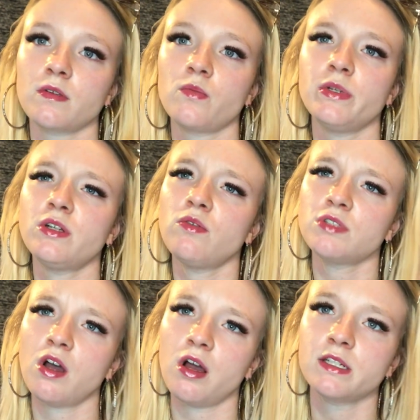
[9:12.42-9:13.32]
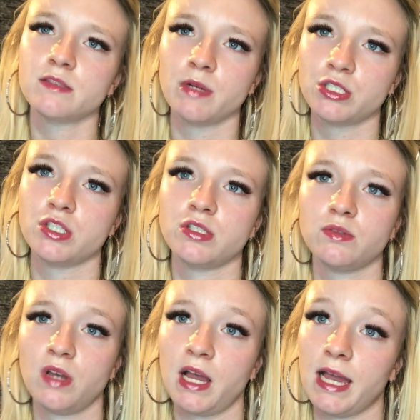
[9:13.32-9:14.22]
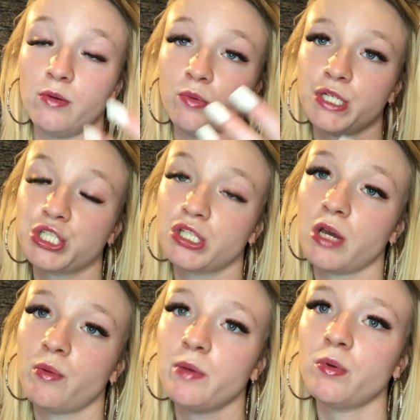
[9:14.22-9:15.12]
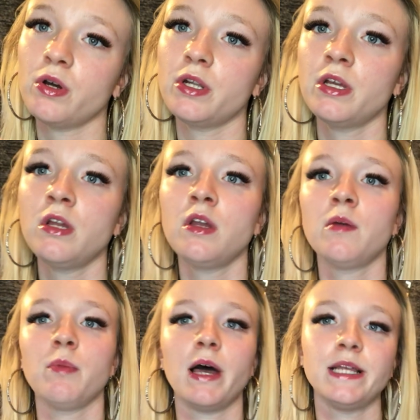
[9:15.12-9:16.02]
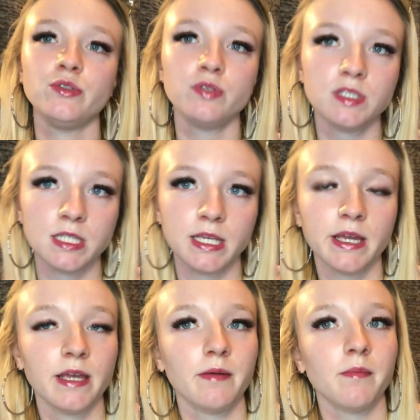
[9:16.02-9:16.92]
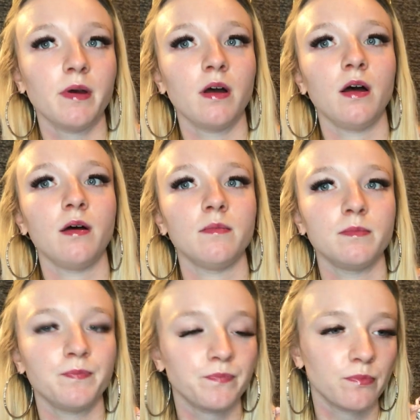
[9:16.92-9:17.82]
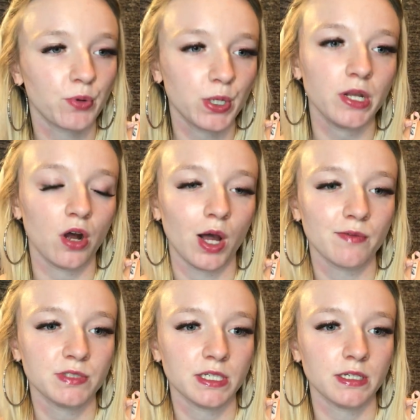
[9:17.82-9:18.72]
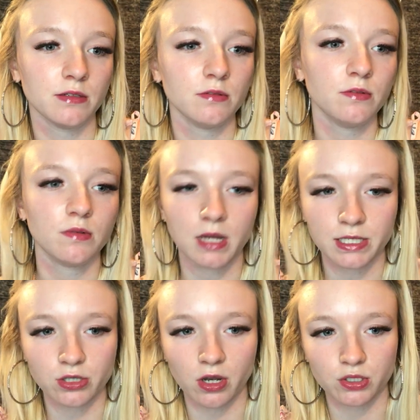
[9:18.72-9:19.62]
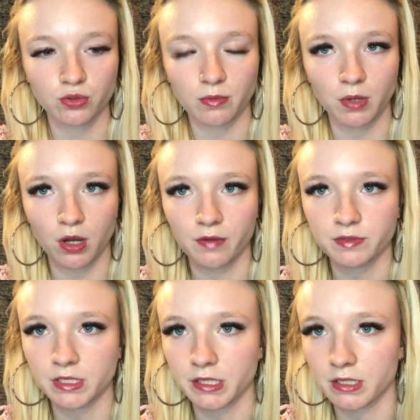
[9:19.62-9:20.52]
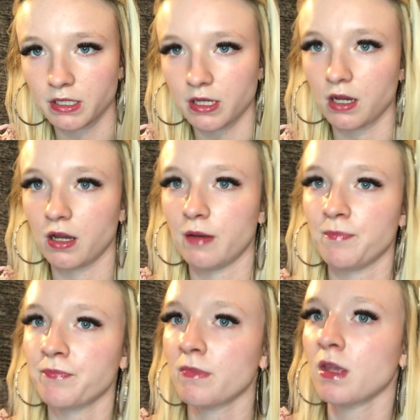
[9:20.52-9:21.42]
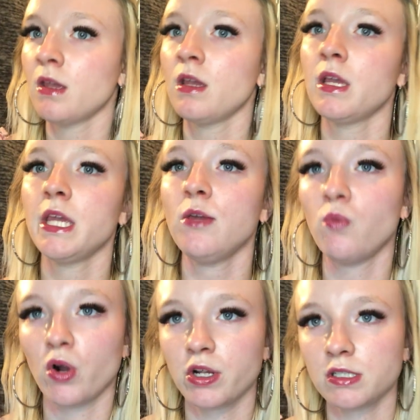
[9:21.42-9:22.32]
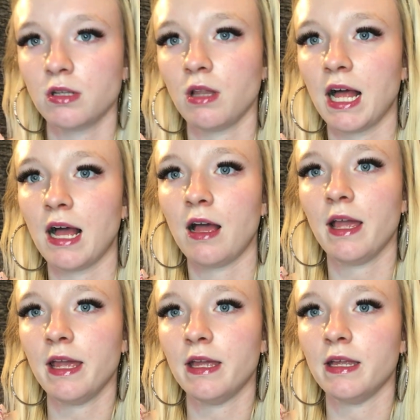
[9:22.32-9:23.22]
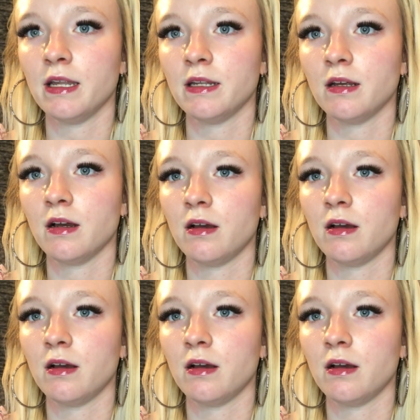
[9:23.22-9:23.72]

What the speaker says: We don't talk as much as I wish that we would, but I do see him pretty often. I talk to him often. He works a lot, and